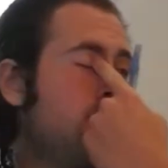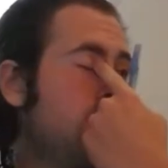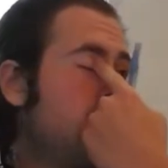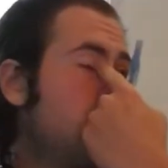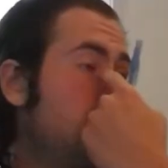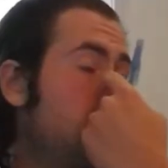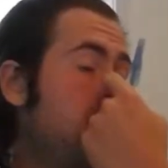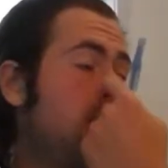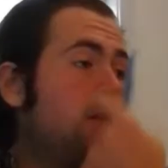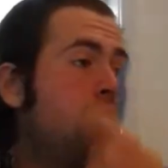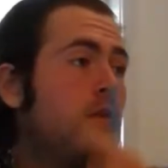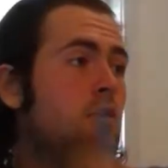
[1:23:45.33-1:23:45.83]

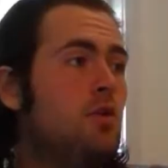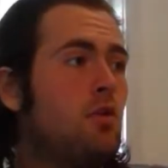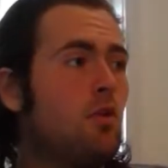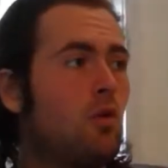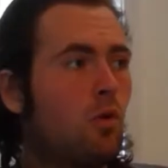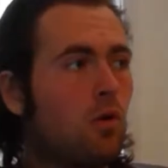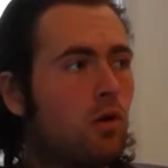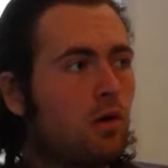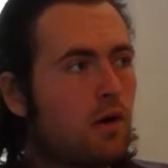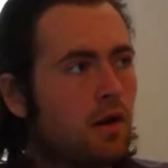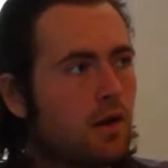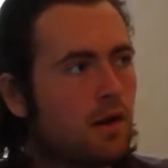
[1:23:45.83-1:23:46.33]
in New
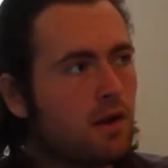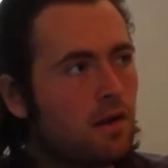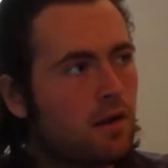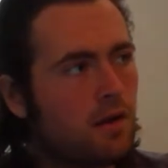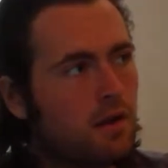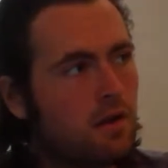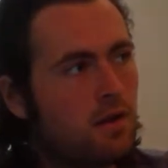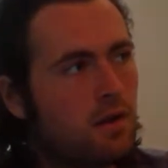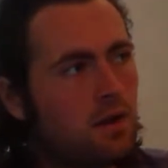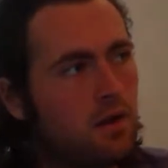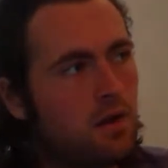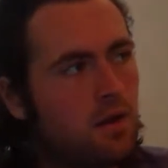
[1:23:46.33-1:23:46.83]
York.
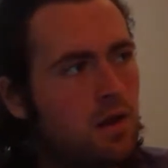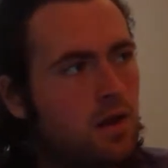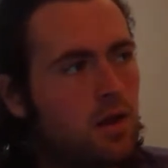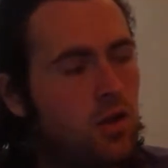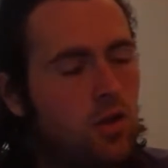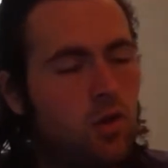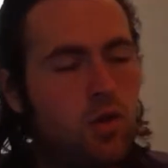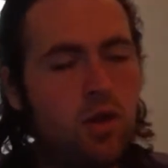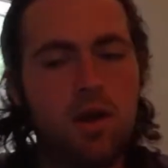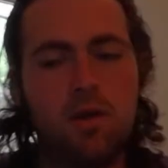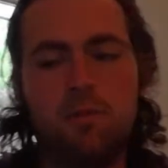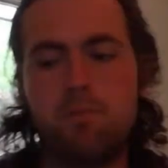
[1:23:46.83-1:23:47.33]
You
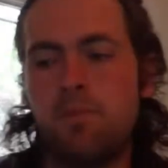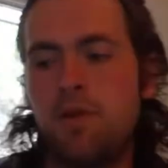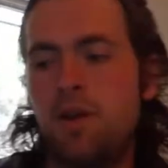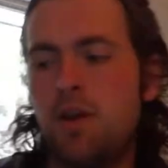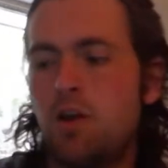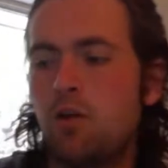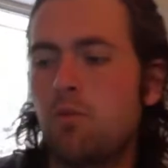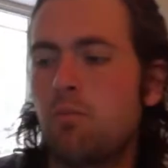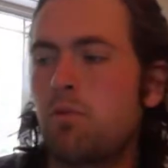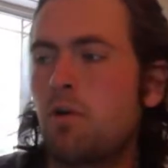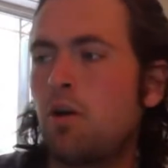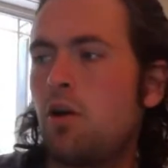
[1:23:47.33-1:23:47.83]
got
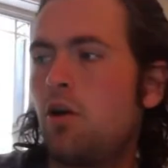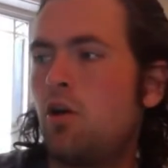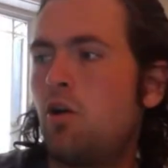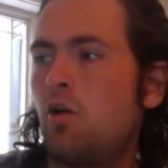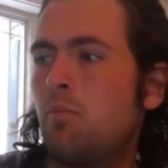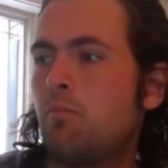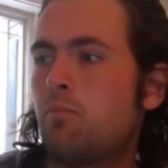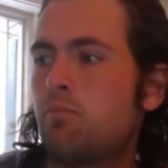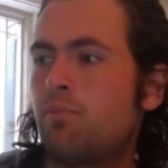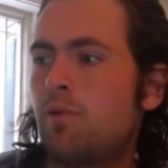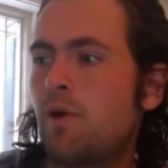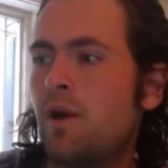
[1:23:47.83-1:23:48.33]

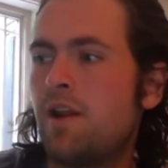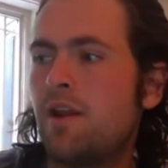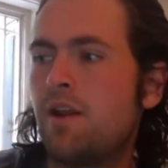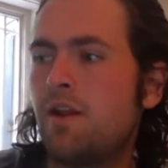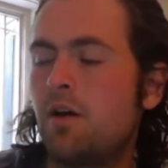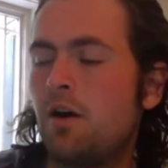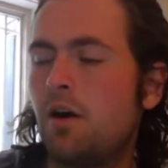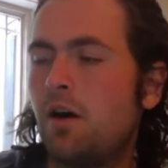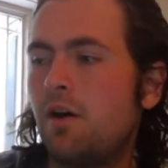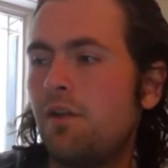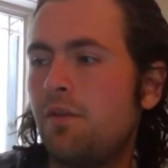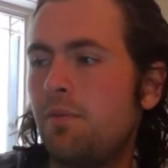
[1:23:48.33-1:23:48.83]
Peterborough, Brennan
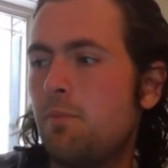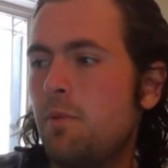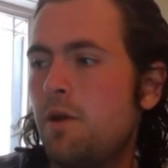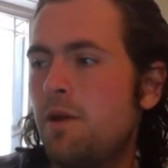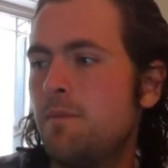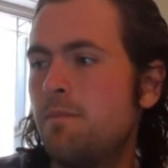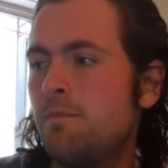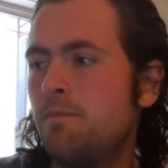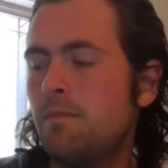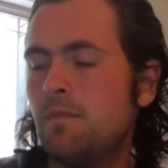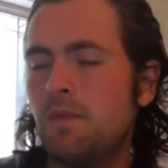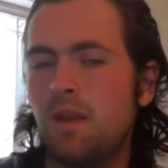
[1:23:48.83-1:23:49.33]

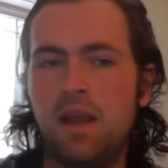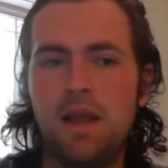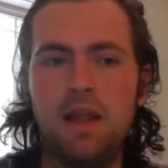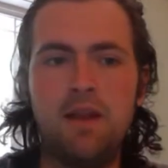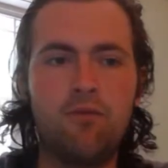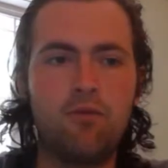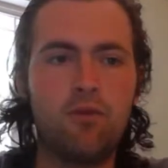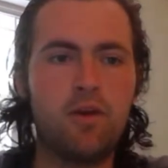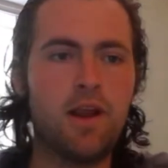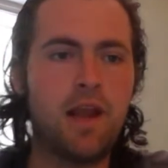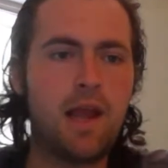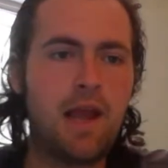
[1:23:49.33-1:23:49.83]
Othman,
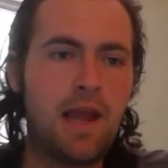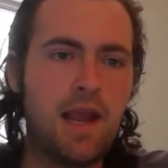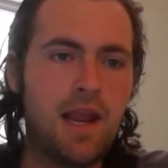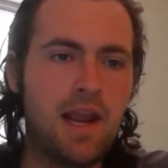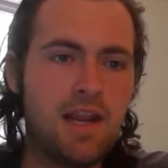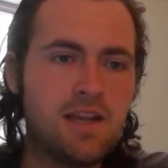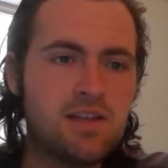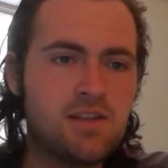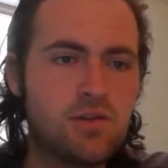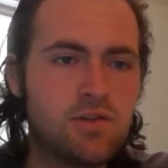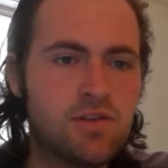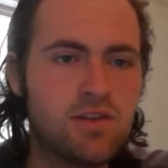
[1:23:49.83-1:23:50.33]
Avery
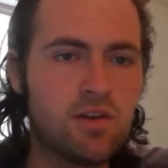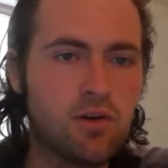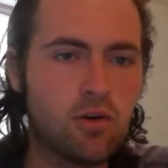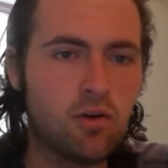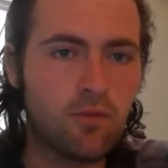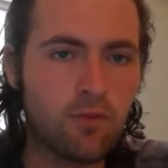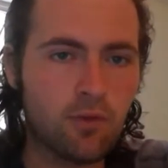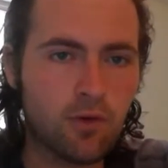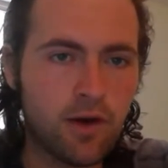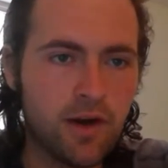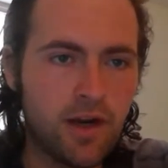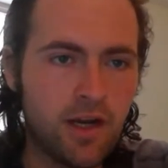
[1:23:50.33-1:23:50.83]
Hayes, who's an
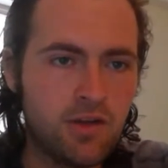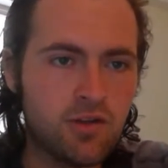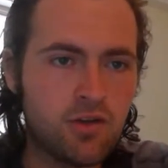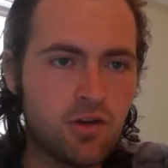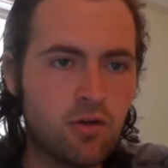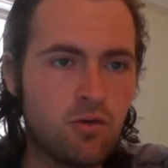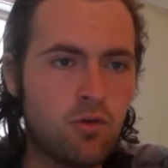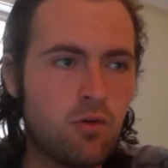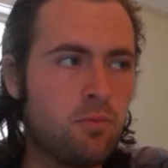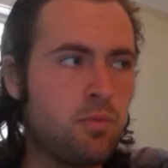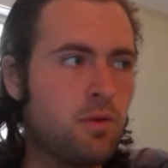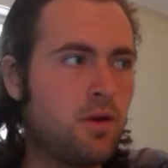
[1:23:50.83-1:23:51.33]
overager
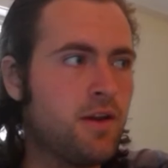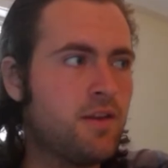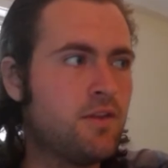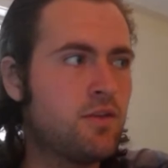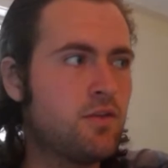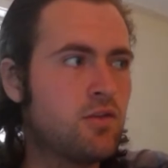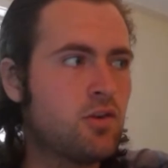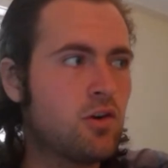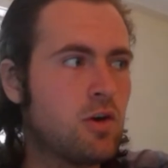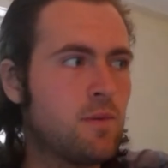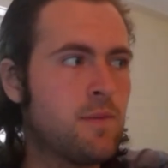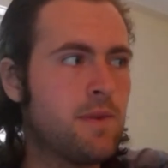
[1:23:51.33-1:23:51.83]
who played in the
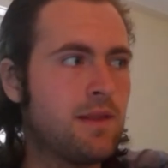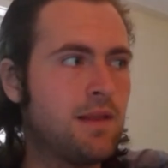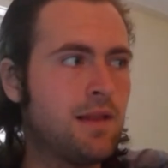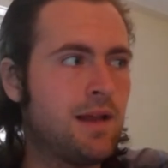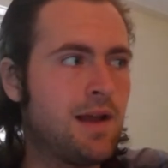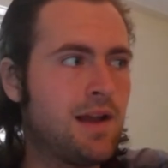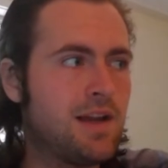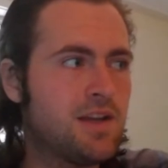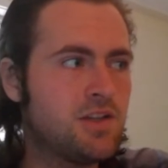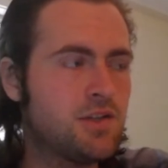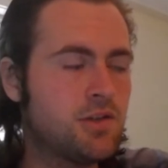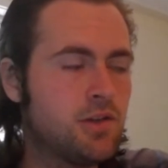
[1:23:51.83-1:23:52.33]
tournament
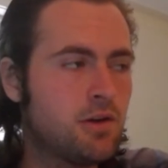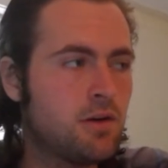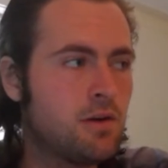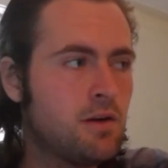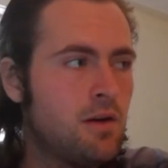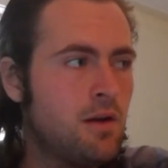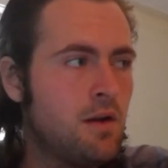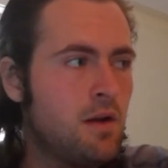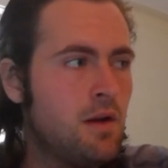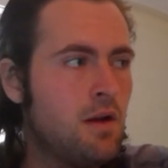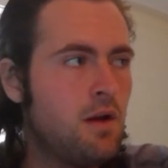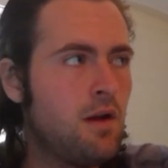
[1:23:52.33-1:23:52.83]
last year
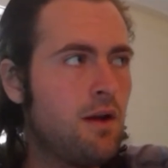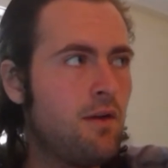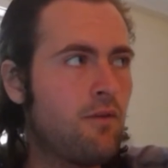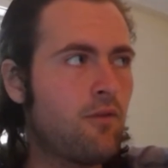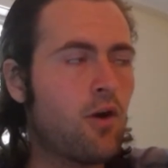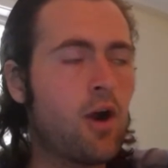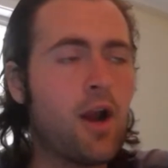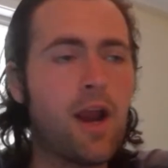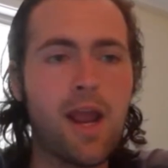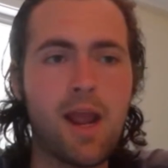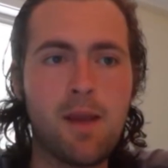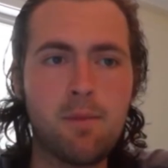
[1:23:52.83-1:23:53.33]
for
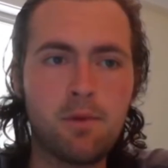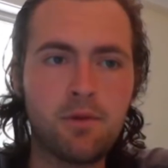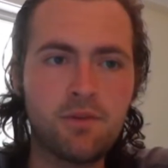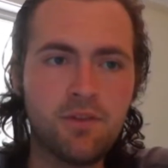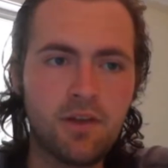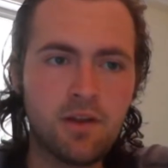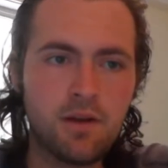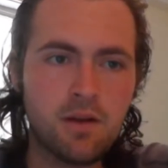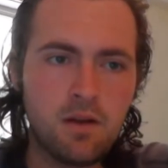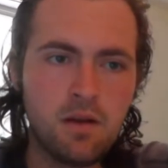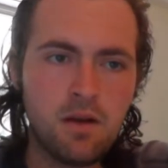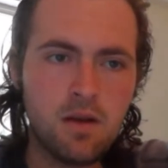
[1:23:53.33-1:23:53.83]

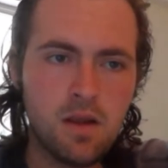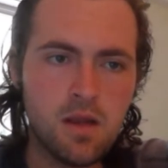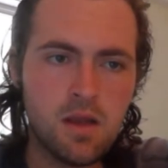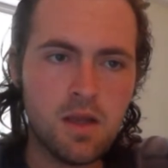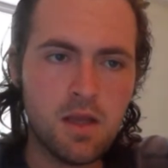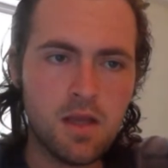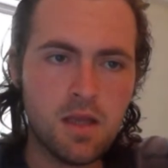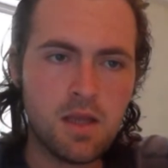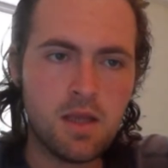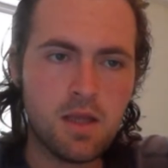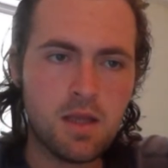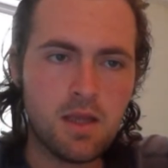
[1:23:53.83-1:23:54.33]
Hamilton.
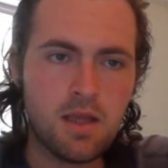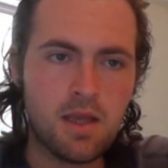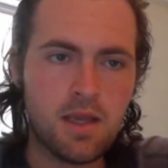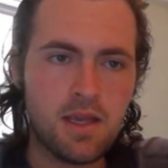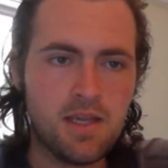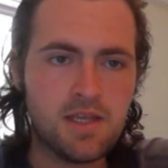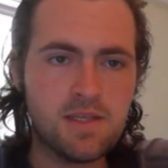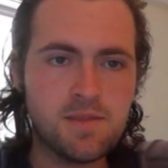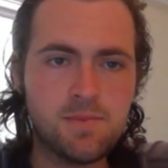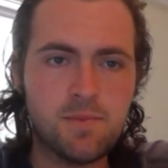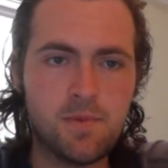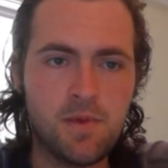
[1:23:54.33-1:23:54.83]

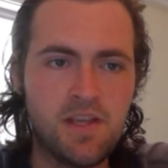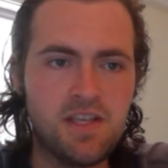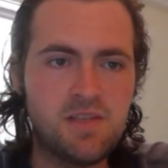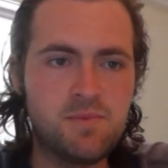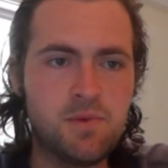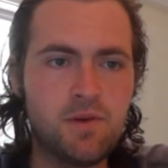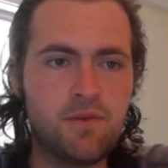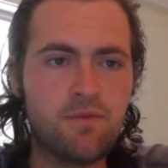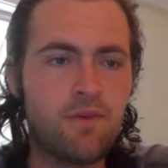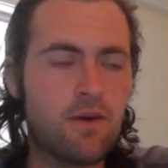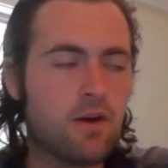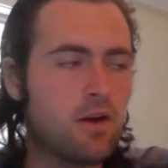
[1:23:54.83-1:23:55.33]
He's
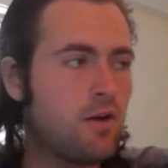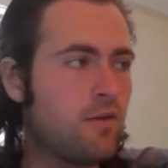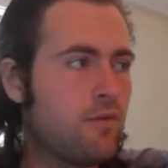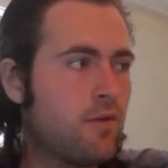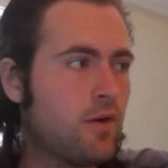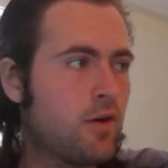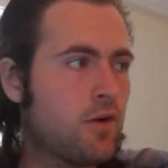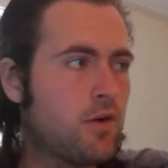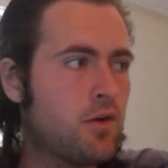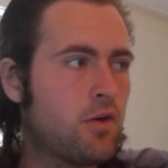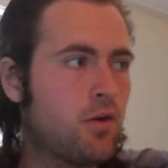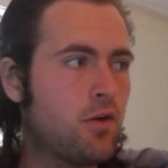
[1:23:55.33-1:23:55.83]
been very,
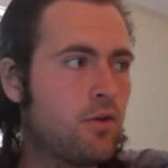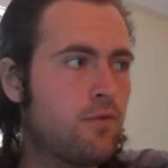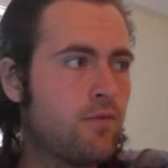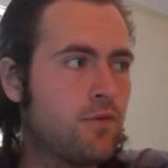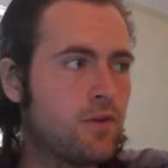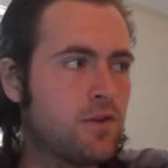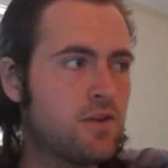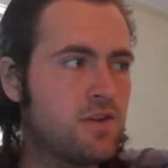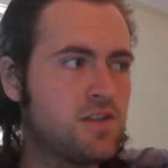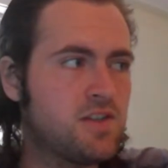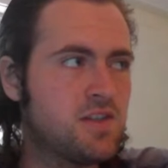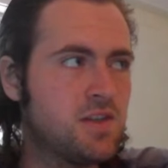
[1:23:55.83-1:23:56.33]
very good for
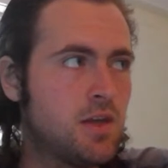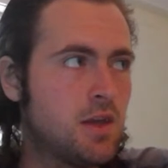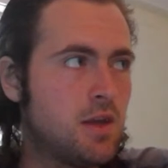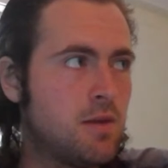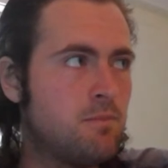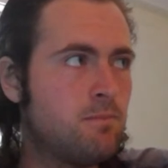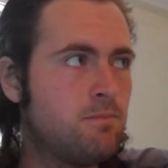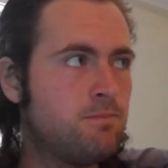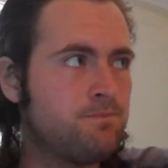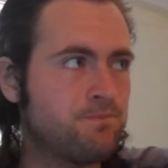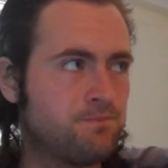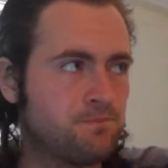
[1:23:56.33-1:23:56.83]
this
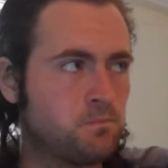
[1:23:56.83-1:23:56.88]
team.